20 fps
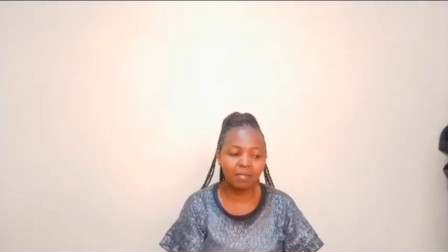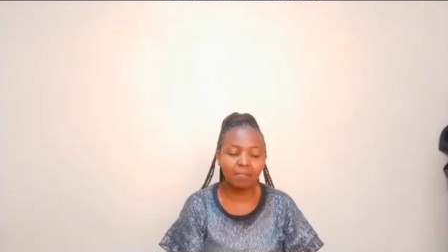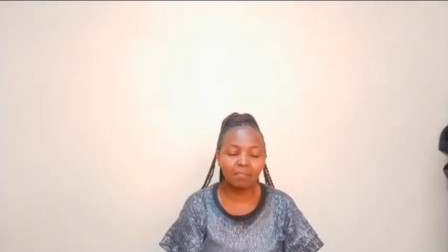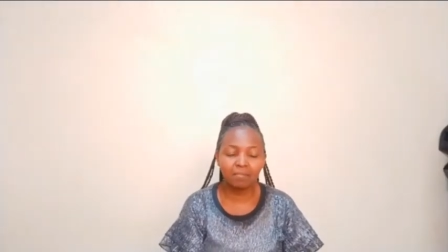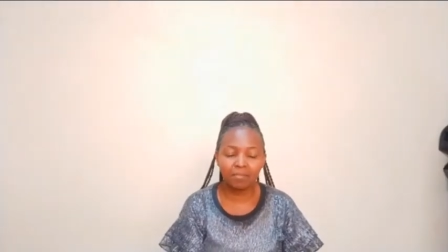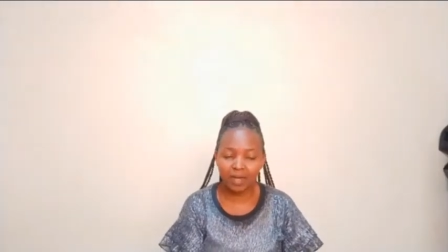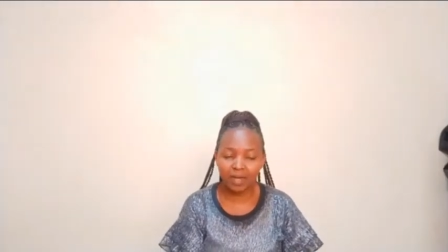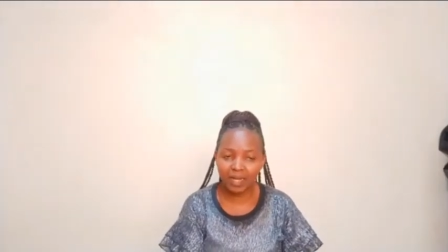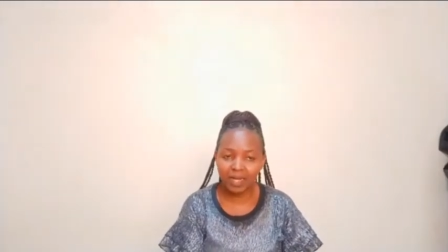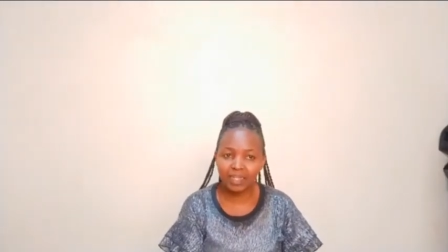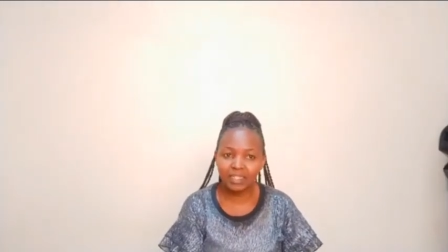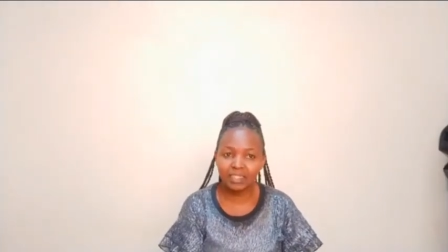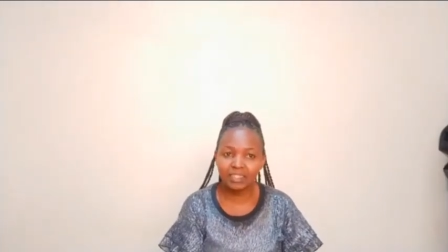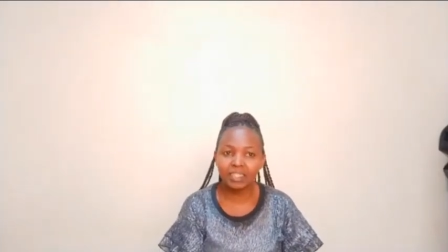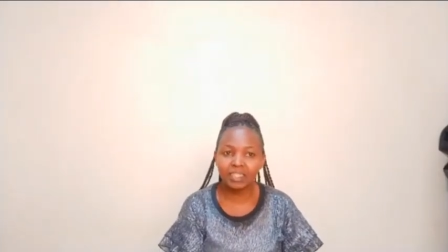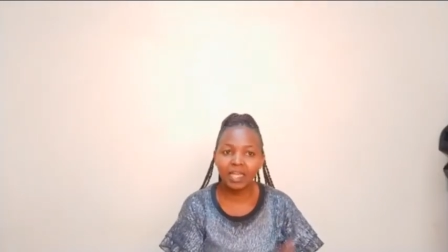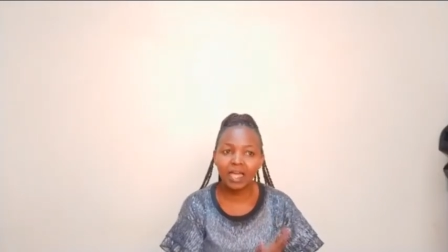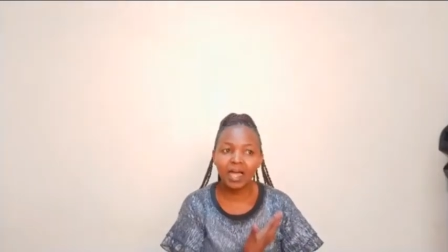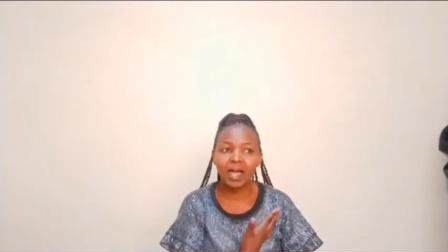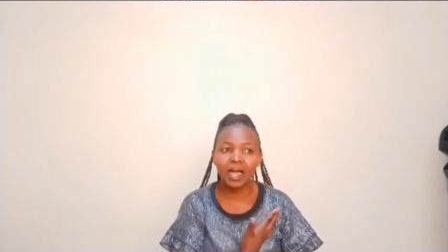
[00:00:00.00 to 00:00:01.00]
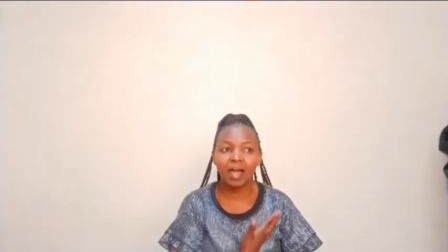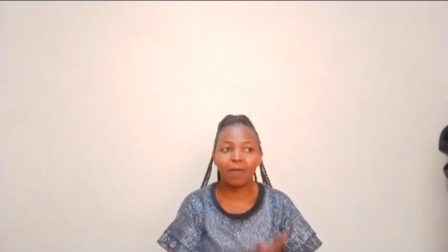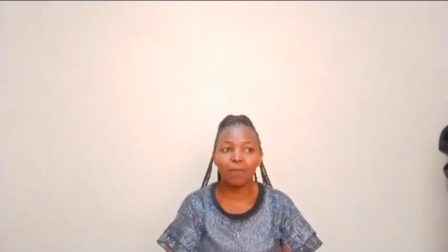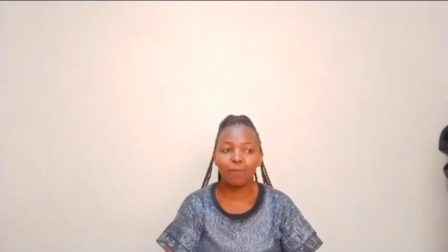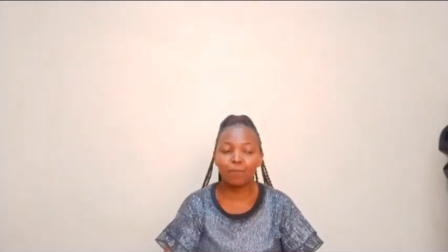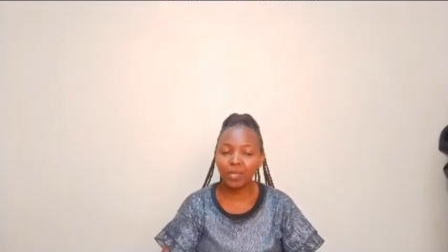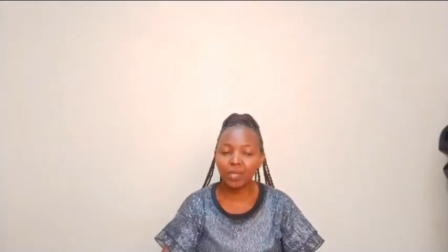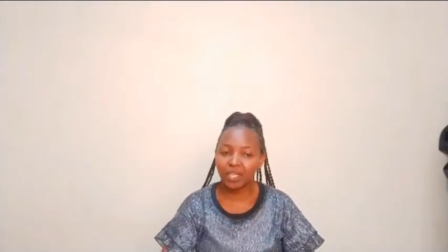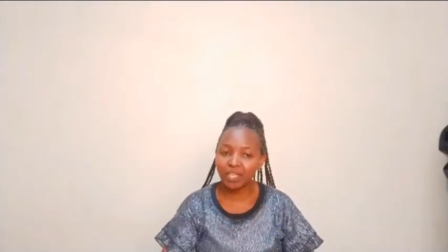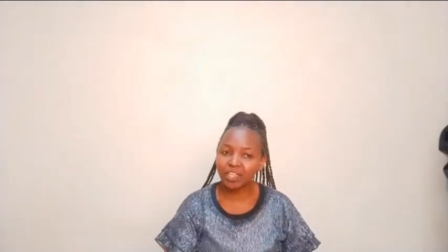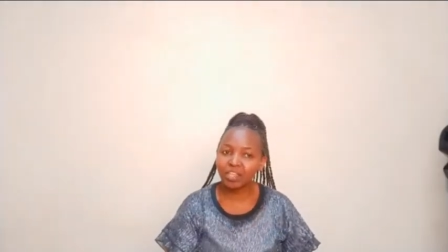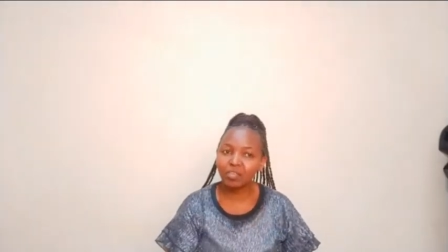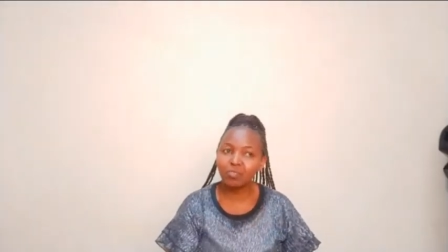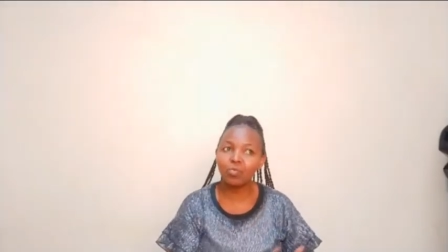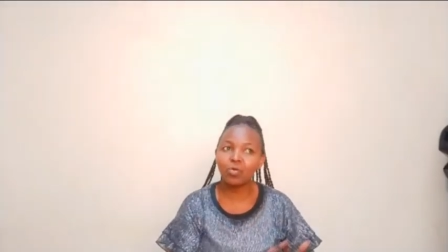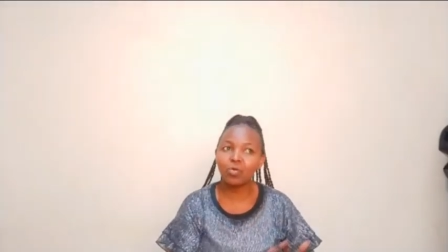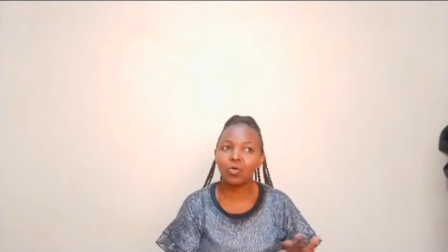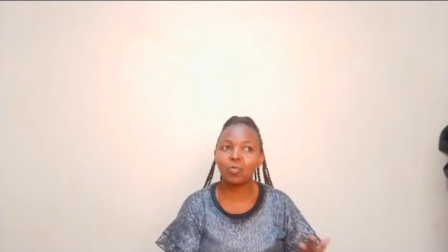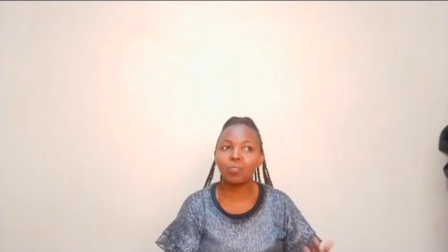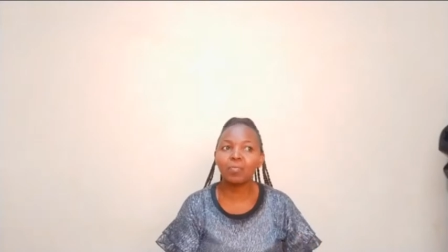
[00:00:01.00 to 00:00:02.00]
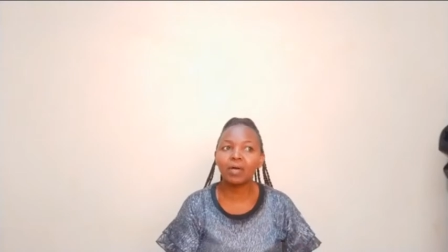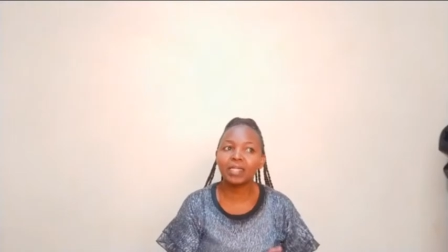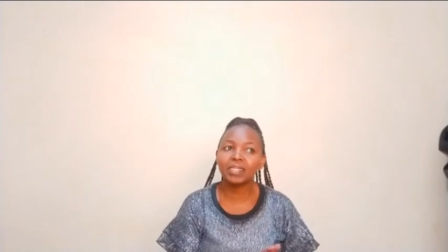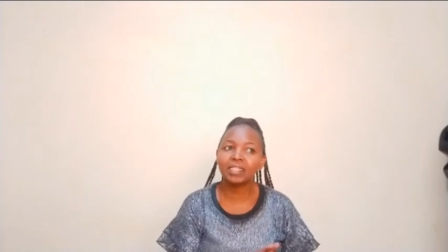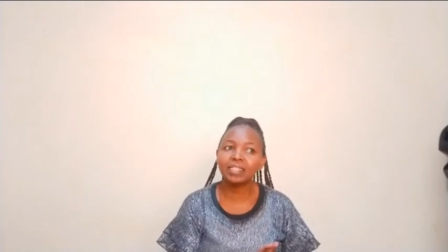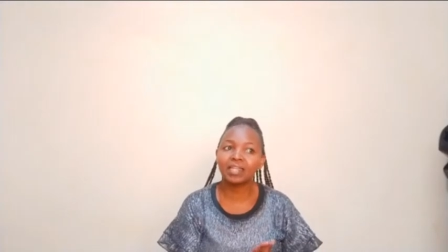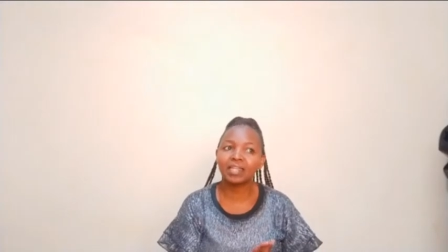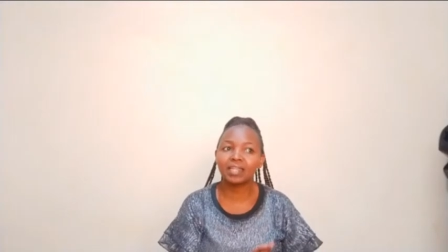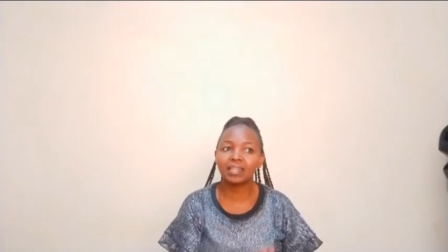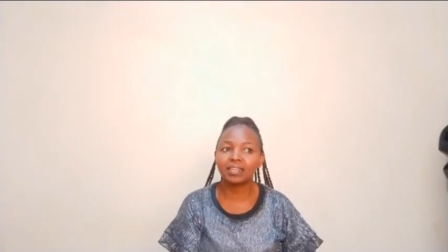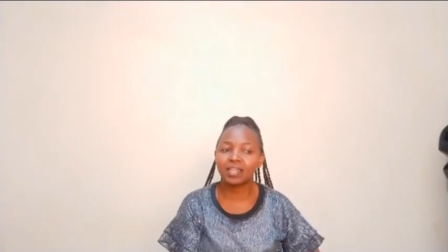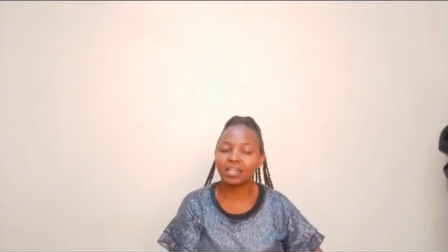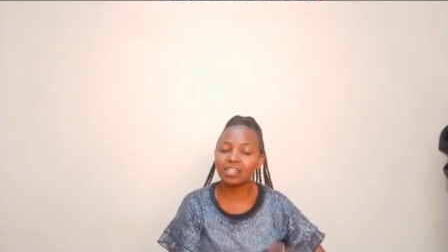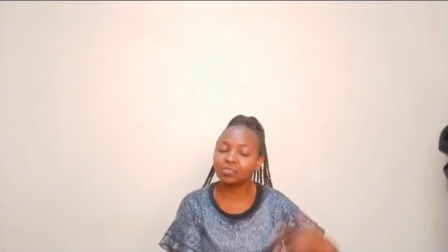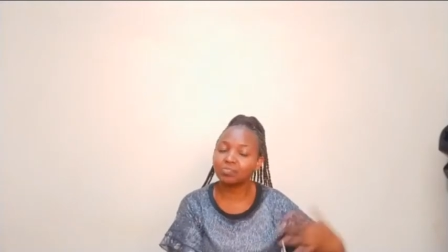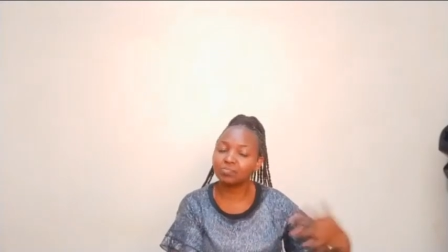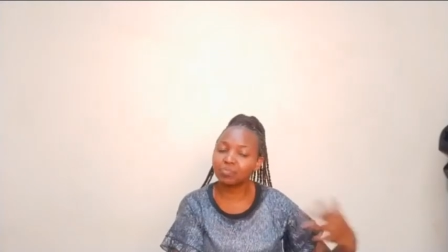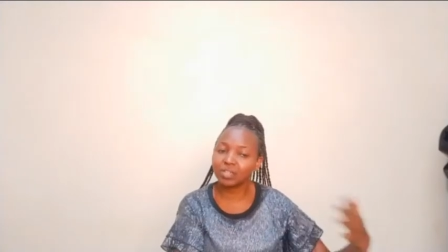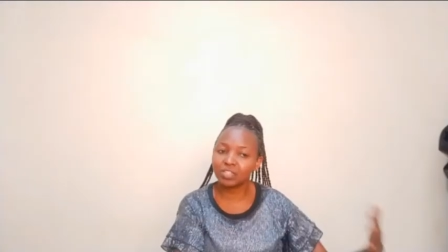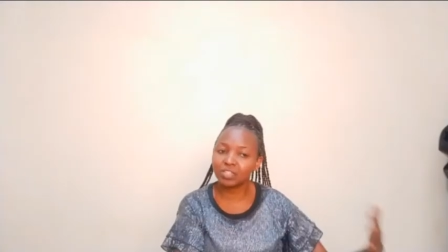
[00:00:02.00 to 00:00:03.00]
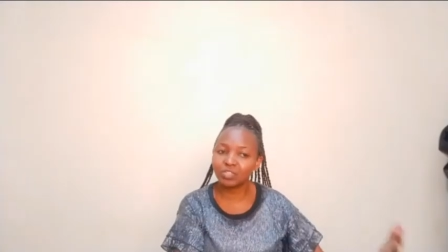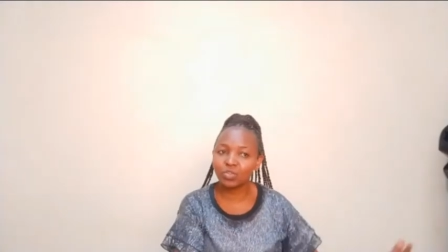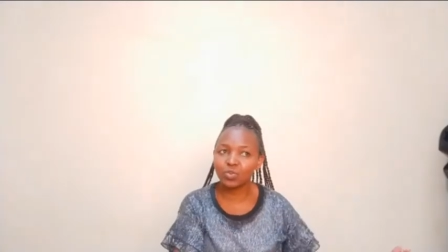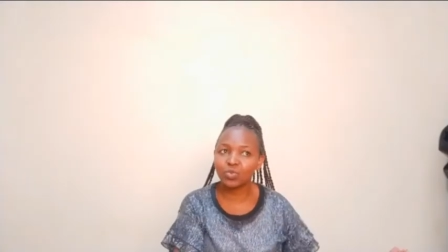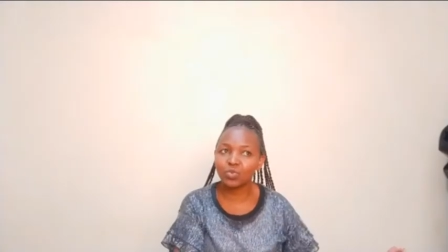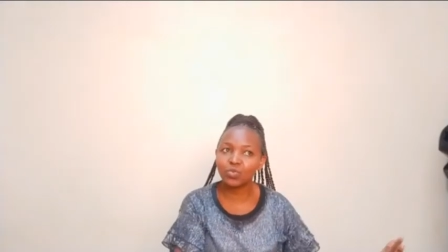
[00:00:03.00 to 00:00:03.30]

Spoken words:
but I'm making more money than that person